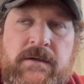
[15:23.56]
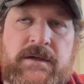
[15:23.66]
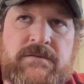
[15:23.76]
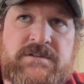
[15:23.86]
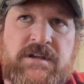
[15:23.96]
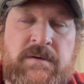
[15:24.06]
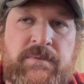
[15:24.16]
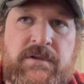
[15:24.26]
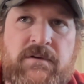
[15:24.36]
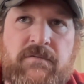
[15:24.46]
And it was a
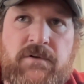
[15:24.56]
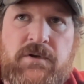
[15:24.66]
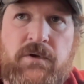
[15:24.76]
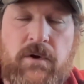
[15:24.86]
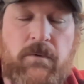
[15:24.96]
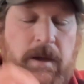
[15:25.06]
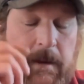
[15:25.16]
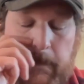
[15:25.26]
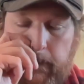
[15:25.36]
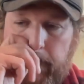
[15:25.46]
company over in
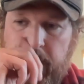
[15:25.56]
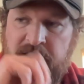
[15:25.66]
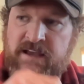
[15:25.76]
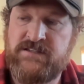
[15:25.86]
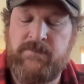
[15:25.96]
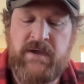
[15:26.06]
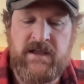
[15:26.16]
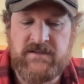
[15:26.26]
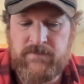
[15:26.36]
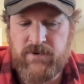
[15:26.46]
Norway that has a
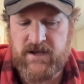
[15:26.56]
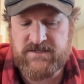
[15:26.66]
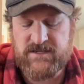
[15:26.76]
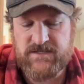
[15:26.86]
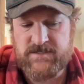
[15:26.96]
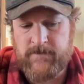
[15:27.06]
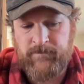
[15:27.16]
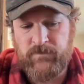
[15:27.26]
patented process